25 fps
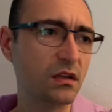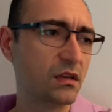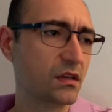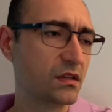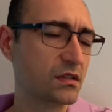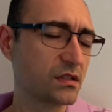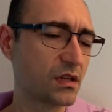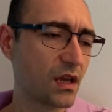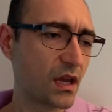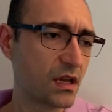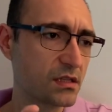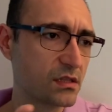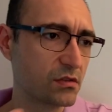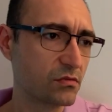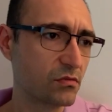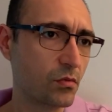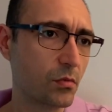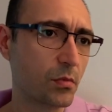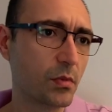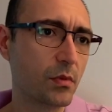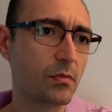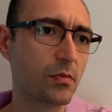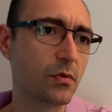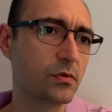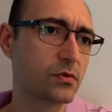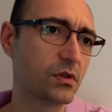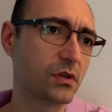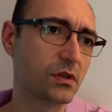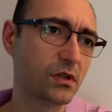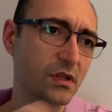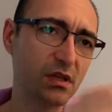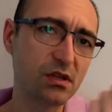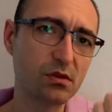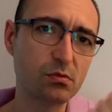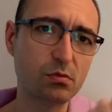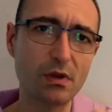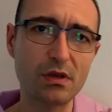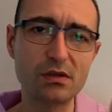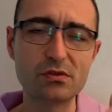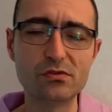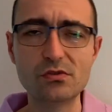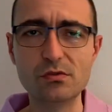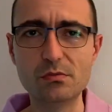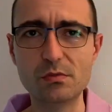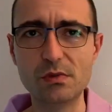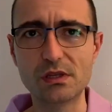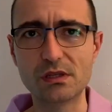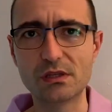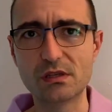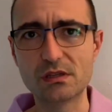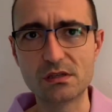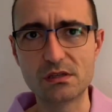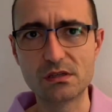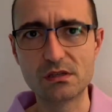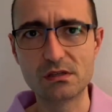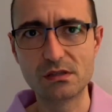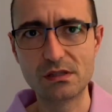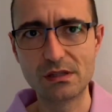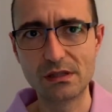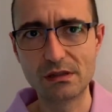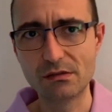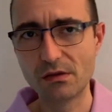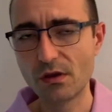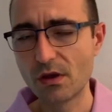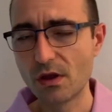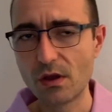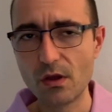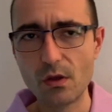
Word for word: In this case, it will be pushing this way, assuming this is the